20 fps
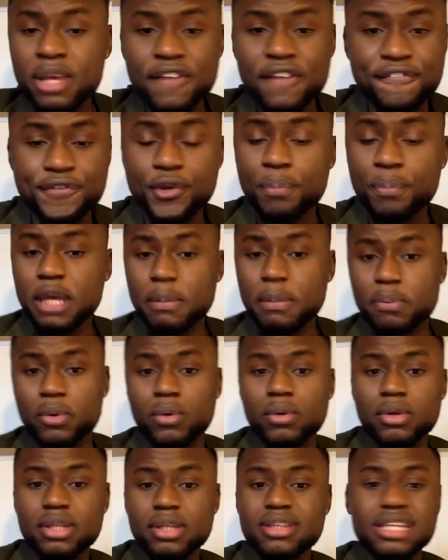a few people.
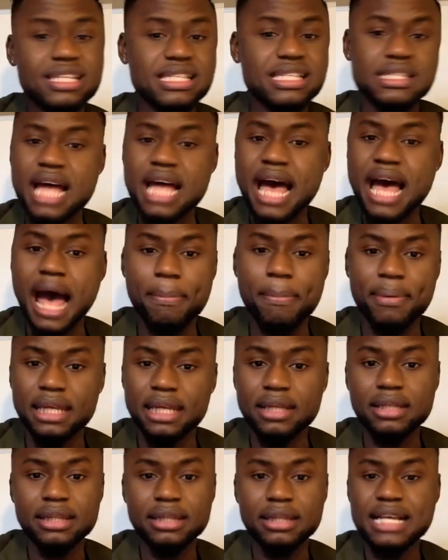This is not
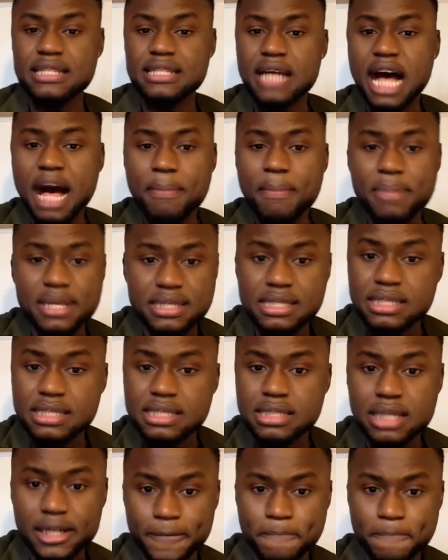happening. That's not how business is
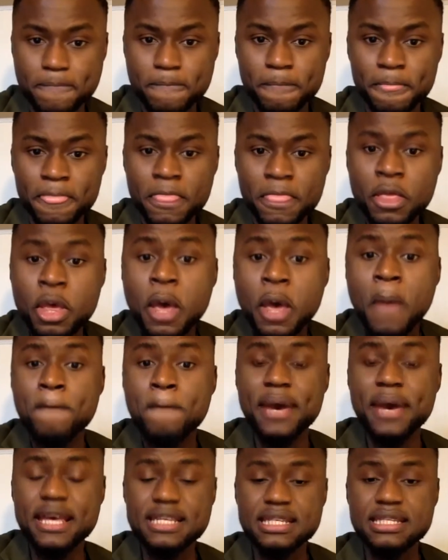done.
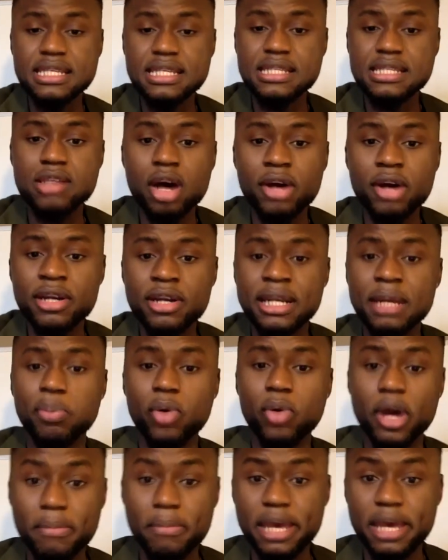Business is done on
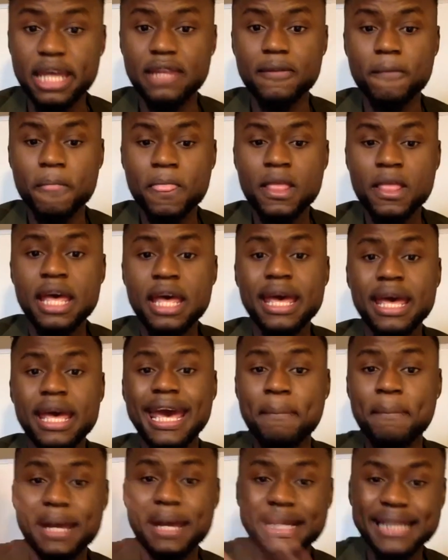appointment
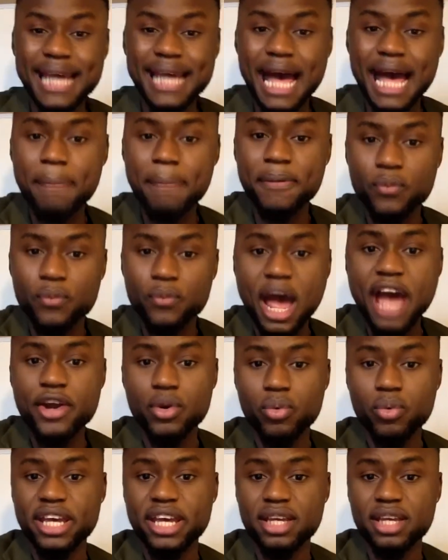and make it happen right
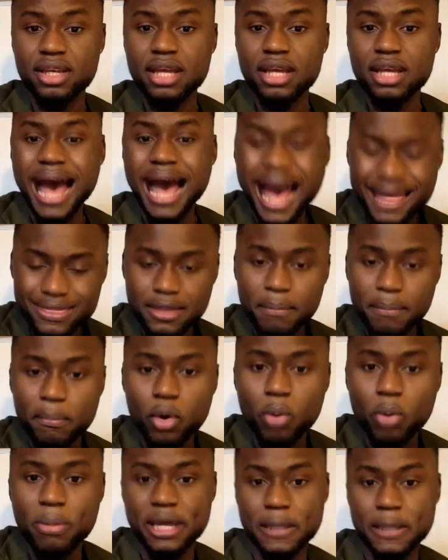away, at the
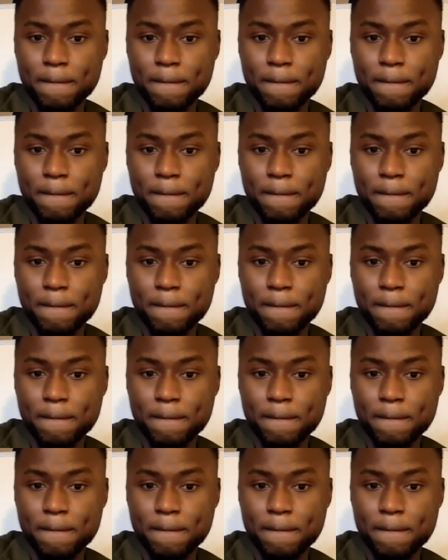moment.